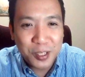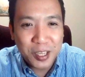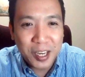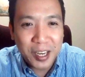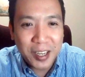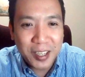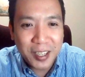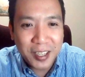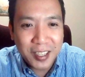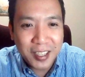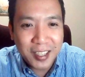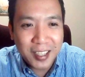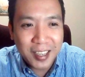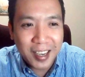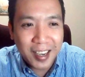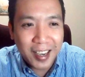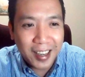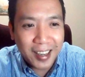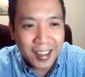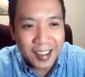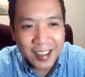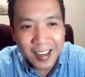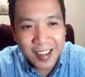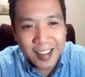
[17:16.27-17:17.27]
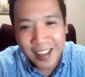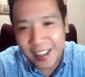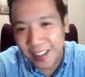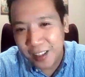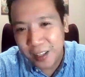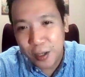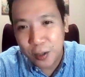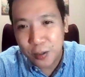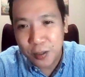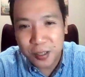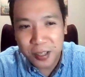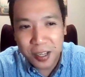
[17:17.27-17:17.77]
changes and
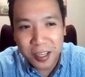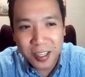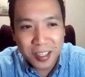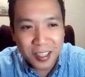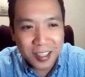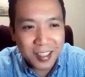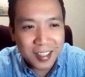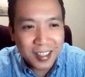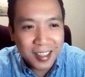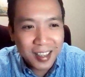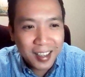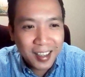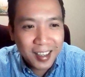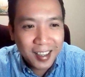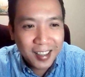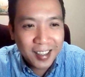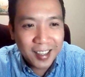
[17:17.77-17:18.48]
then those stages